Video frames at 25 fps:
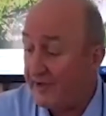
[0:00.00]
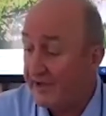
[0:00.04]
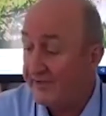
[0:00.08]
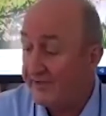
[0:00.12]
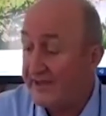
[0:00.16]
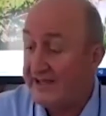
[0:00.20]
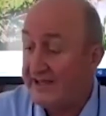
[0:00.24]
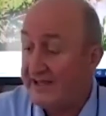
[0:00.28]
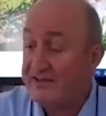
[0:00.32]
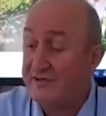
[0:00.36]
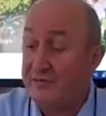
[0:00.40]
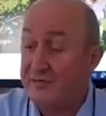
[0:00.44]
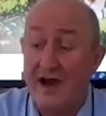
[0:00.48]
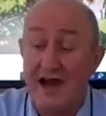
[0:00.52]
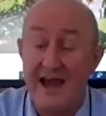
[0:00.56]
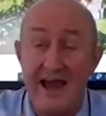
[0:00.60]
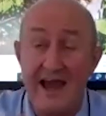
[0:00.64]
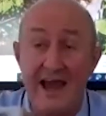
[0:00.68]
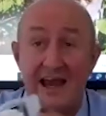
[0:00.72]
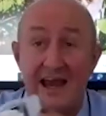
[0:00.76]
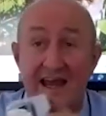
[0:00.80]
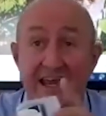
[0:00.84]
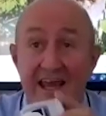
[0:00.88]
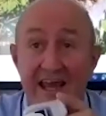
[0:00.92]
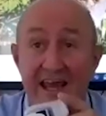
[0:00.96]
That's why
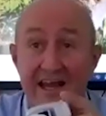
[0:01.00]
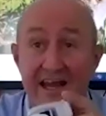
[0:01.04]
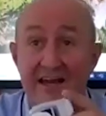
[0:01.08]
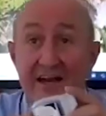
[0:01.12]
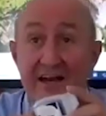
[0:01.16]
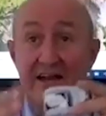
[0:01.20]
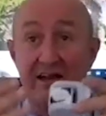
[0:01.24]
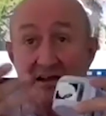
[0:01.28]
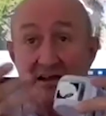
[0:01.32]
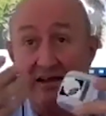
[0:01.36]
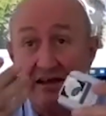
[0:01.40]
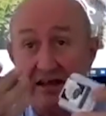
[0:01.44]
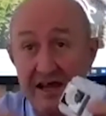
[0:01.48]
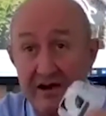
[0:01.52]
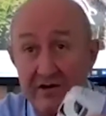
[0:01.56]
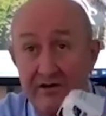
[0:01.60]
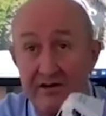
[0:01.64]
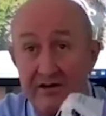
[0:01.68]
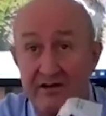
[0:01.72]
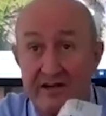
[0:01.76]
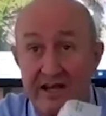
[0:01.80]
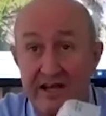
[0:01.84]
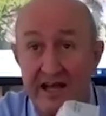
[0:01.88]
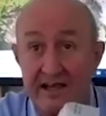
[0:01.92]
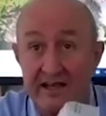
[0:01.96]
I can
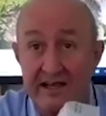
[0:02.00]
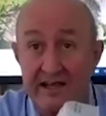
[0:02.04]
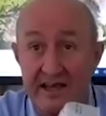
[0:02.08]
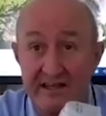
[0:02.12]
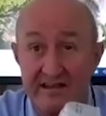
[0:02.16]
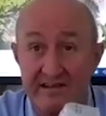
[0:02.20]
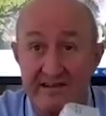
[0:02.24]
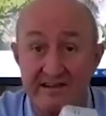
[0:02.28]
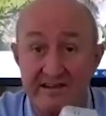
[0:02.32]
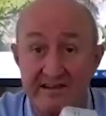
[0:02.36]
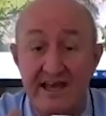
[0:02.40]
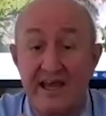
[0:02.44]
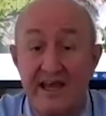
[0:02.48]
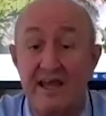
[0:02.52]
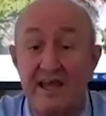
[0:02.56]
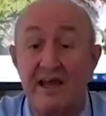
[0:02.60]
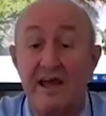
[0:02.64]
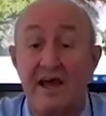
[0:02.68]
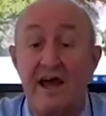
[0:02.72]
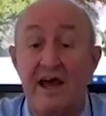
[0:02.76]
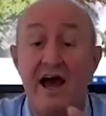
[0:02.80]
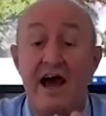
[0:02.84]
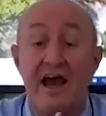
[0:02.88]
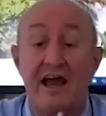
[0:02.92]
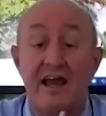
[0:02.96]
guarantee. I can say
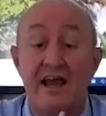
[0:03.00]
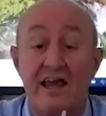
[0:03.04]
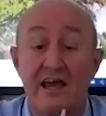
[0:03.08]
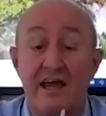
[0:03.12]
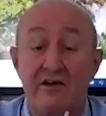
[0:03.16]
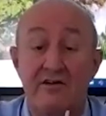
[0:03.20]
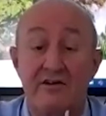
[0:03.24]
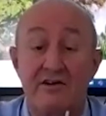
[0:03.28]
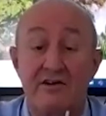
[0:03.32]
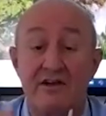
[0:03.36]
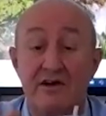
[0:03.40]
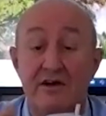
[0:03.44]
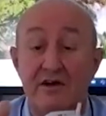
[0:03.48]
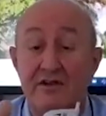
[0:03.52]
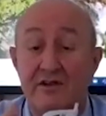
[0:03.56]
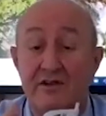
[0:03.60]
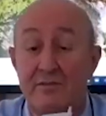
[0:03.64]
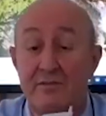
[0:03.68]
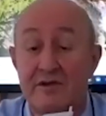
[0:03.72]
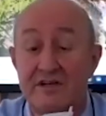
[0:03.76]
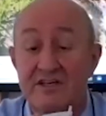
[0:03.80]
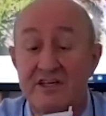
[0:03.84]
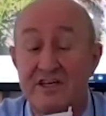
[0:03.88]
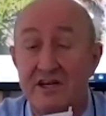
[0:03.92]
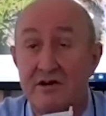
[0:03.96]
I guarantee on the
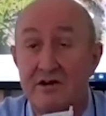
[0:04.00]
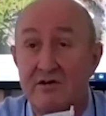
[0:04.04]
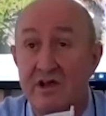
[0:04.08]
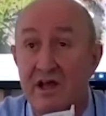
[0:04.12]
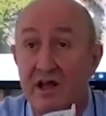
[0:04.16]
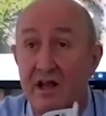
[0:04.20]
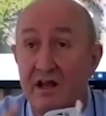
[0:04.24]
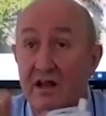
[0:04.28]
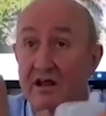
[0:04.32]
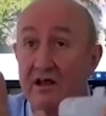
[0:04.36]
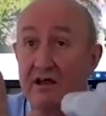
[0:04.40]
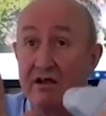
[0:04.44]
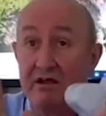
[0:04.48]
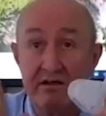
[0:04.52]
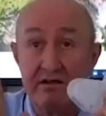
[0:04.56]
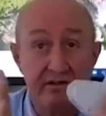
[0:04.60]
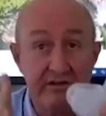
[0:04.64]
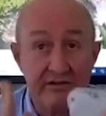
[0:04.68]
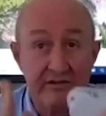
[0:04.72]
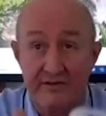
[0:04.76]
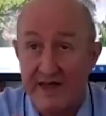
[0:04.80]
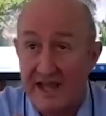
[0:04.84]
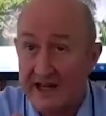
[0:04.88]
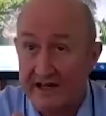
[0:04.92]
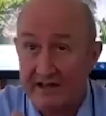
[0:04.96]
material
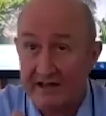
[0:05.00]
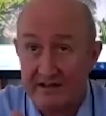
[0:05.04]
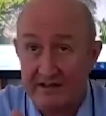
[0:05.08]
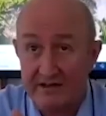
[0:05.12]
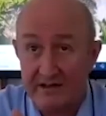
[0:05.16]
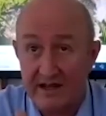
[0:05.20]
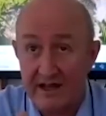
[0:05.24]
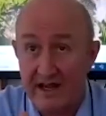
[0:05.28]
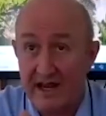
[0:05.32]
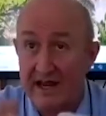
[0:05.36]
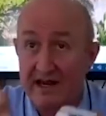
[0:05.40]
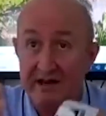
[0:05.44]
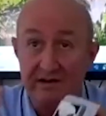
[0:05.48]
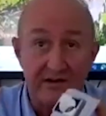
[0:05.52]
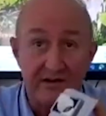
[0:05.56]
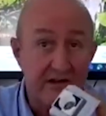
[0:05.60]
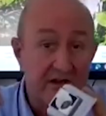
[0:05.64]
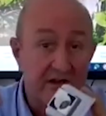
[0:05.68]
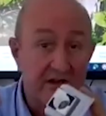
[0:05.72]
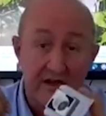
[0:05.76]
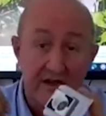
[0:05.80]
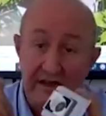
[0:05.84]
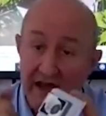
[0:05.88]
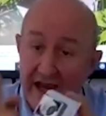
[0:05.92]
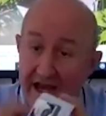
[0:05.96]
that and
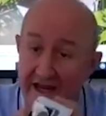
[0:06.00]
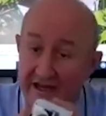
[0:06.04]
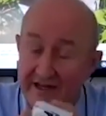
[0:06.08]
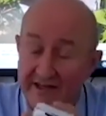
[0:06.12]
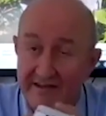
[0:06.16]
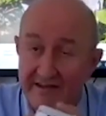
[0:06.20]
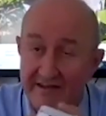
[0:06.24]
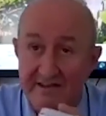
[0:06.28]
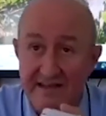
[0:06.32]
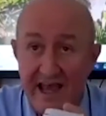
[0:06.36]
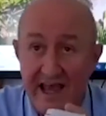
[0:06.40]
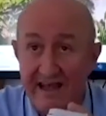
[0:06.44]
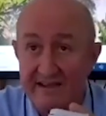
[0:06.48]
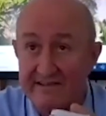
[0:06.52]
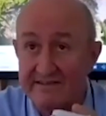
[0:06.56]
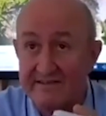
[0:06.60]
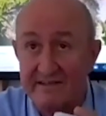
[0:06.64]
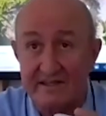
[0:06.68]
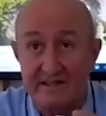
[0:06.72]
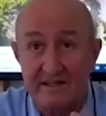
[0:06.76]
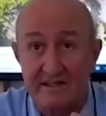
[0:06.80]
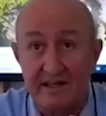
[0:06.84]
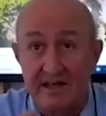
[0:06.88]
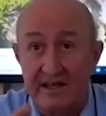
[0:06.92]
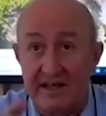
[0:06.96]
it's
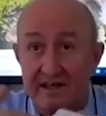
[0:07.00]
tested.